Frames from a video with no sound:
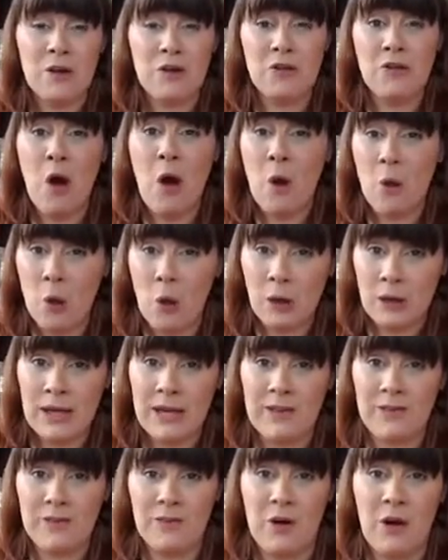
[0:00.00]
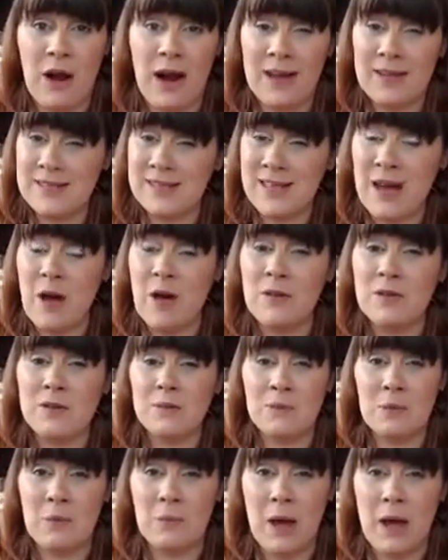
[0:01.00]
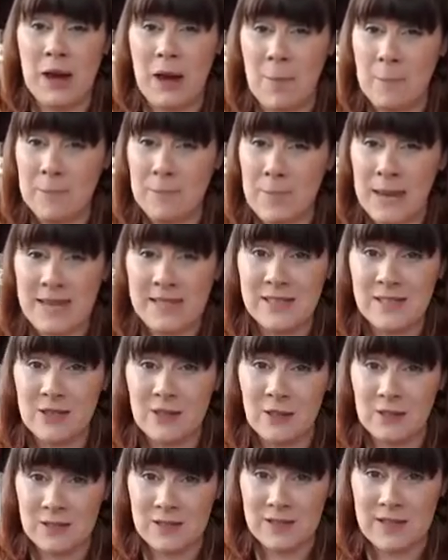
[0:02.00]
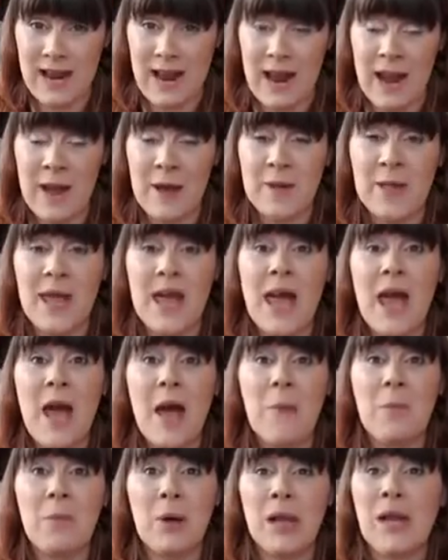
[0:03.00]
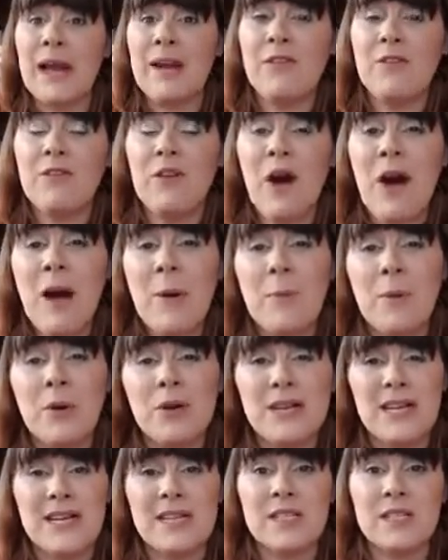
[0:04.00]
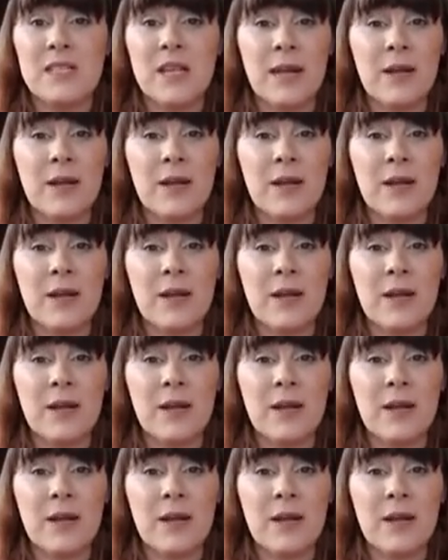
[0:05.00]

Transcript: not only for ourselves and our mental state, but like for our bodies.